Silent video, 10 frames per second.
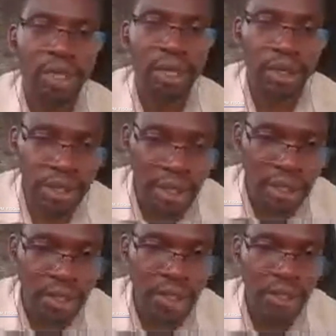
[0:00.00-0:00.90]
the
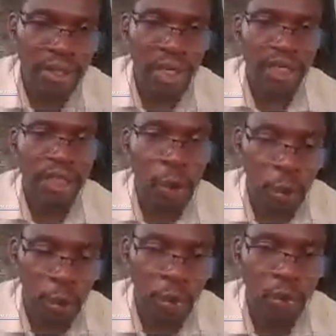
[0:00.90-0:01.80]
skills and the
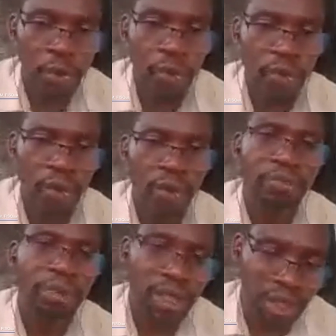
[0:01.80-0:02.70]
tools
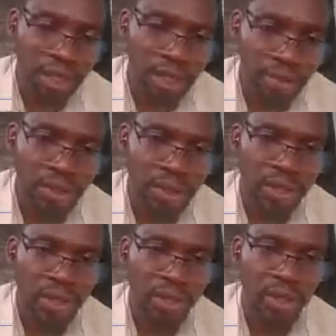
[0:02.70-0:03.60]
of patient
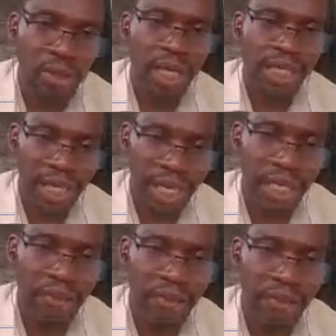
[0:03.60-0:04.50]
safety so that
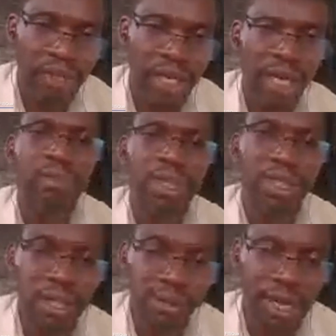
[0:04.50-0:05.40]
care
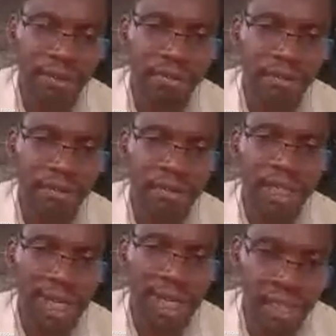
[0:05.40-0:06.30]
can be safer
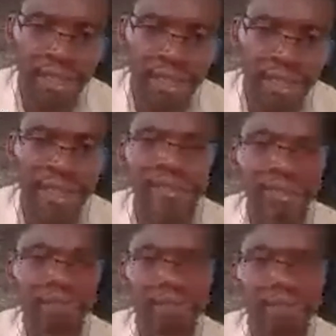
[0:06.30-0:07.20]
than yesterday.